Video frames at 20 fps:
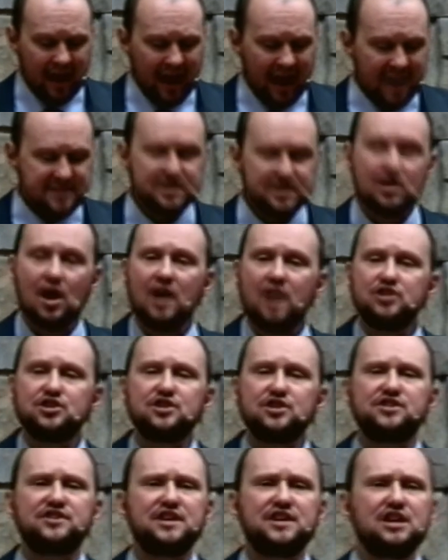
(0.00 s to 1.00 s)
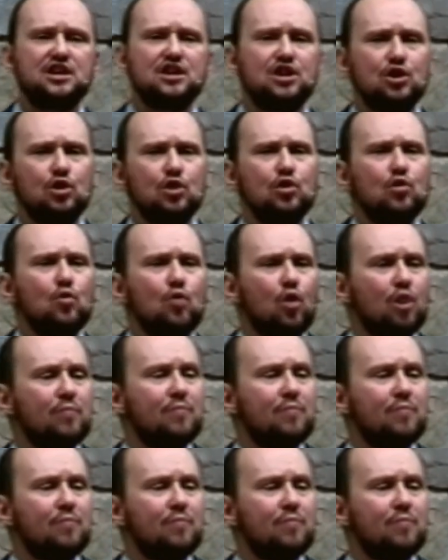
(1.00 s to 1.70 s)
and to not just see you or